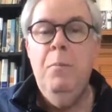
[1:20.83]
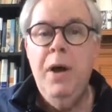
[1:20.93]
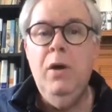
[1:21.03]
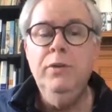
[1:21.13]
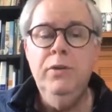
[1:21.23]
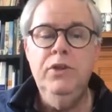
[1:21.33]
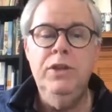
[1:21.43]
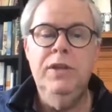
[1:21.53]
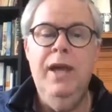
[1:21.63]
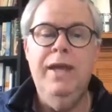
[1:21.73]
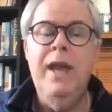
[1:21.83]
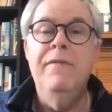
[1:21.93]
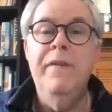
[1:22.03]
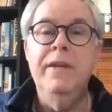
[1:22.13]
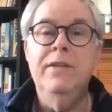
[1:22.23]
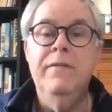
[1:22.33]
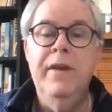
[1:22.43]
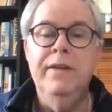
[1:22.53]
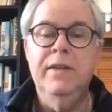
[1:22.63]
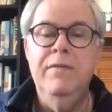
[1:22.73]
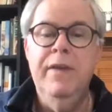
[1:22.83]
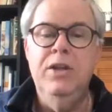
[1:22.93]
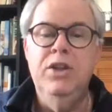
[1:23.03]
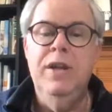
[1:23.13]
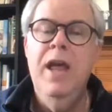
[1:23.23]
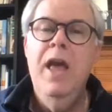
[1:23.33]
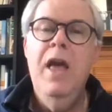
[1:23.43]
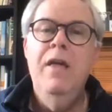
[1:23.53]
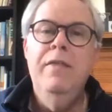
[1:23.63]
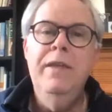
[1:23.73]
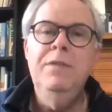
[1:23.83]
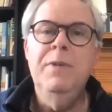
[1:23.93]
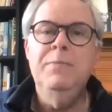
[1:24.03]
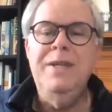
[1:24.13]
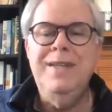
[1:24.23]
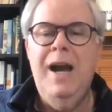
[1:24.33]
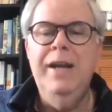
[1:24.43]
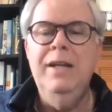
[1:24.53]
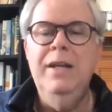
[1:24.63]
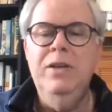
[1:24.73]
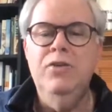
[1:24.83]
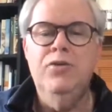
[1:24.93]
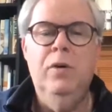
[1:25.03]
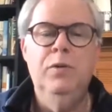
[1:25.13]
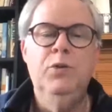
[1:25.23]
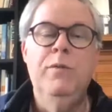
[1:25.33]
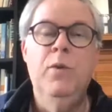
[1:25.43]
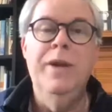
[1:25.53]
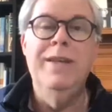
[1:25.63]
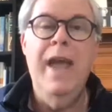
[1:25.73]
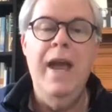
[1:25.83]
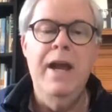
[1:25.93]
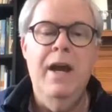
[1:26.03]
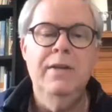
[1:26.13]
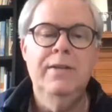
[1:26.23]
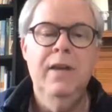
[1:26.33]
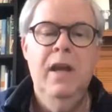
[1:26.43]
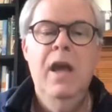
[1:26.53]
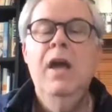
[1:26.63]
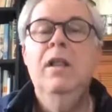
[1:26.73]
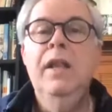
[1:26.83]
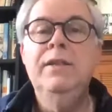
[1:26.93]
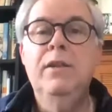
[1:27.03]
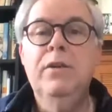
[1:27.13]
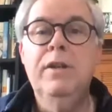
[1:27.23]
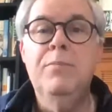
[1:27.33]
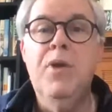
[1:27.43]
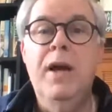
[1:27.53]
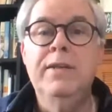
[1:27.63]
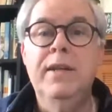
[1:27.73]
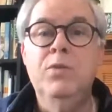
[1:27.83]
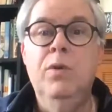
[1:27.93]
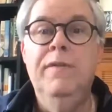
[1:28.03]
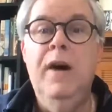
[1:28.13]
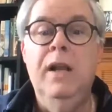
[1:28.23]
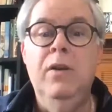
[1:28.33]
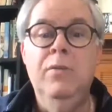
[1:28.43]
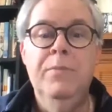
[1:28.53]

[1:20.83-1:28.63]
But also just like at a face-to-face convention, these must be tightly controlled to avoid chaos. Let's look at the process we'll follow.